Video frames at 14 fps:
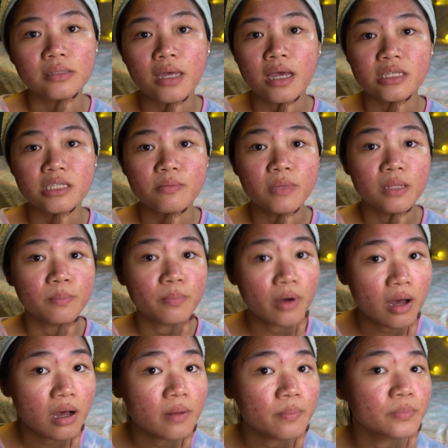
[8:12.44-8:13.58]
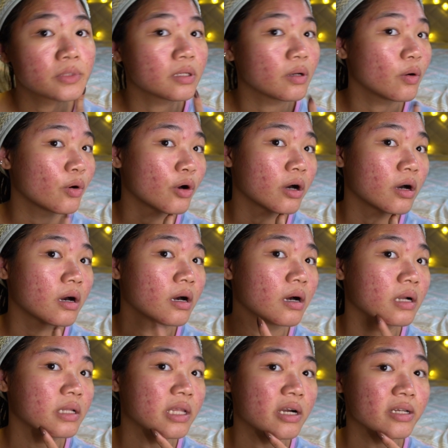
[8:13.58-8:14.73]
has been popped or
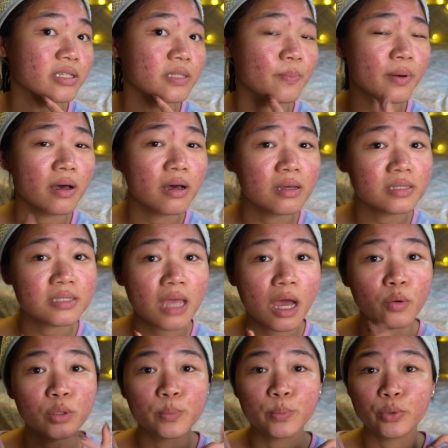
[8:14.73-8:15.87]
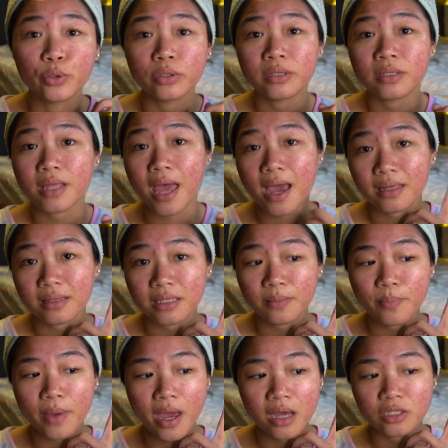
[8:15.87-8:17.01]
there's pus, I would put acne
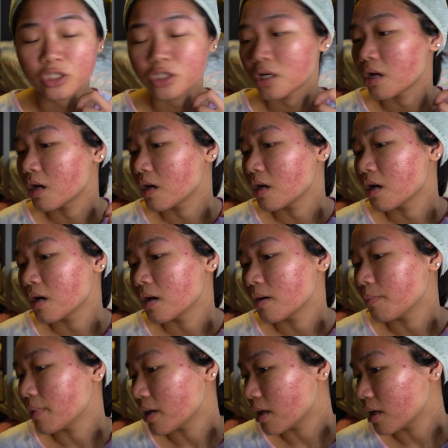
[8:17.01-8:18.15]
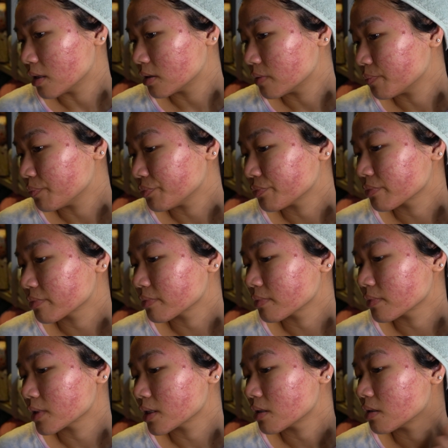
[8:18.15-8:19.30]
patch. But
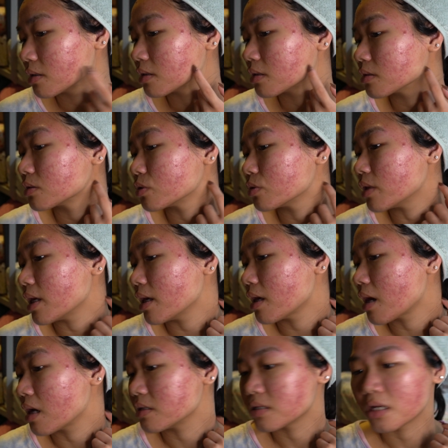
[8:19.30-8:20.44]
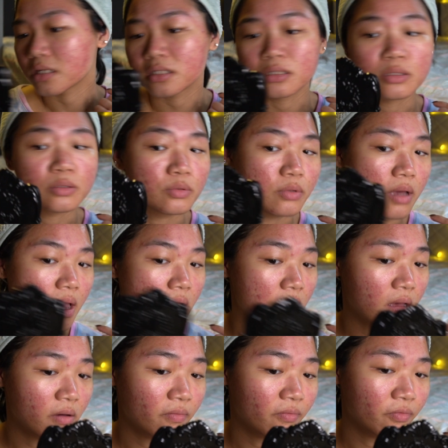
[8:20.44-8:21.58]
today I just do
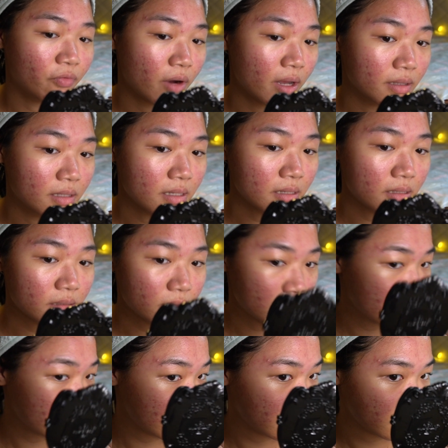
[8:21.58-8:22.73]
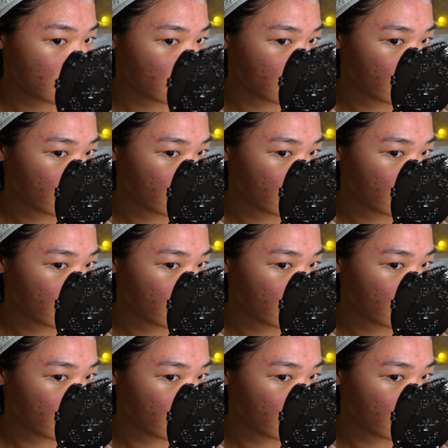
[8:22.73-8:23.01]
have redness.